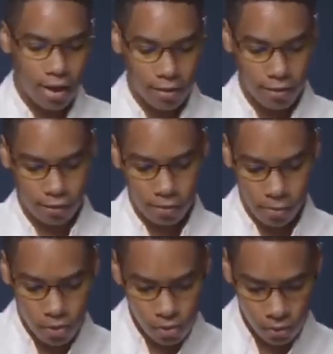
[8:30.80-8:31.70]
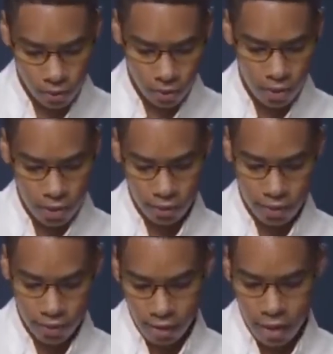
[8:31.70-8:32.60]
to add the CPU cooler
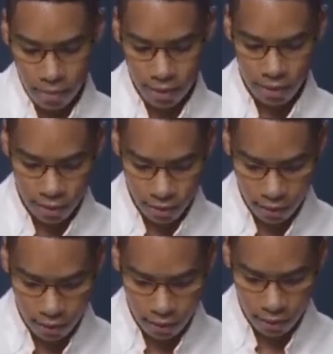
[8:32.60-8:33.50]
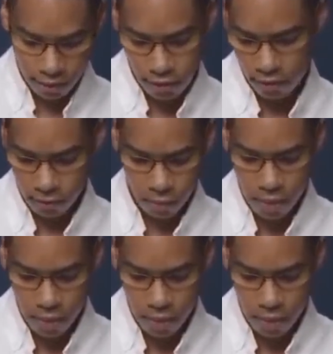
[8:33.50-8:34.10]
to the top end of the